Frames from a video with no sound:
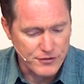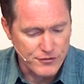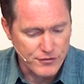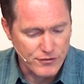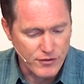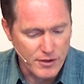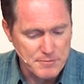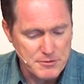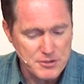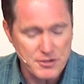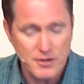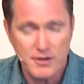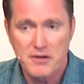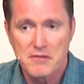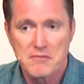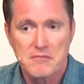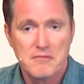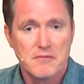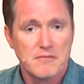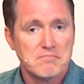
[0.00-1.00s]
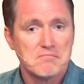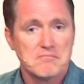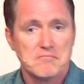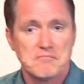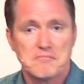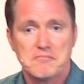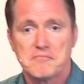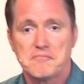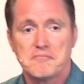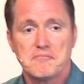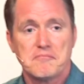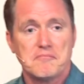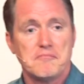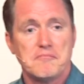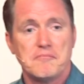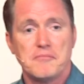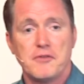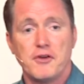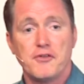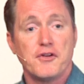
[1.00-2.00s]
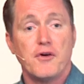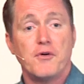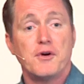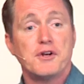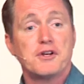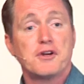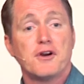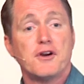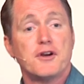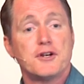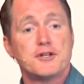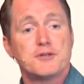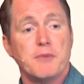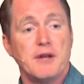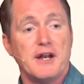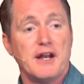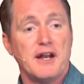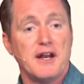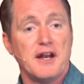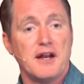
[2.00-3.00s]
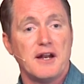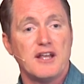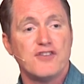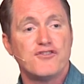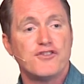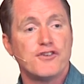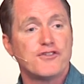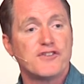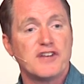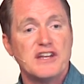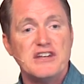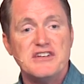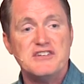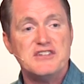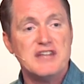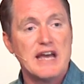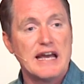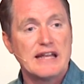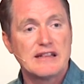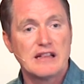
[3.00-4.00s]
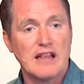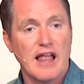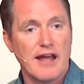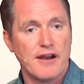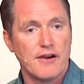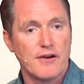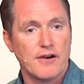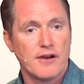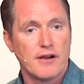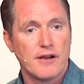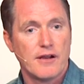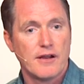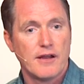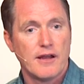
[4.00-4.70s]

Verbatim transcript: the scripture. There's no encouragement in it. It's just a dead letter.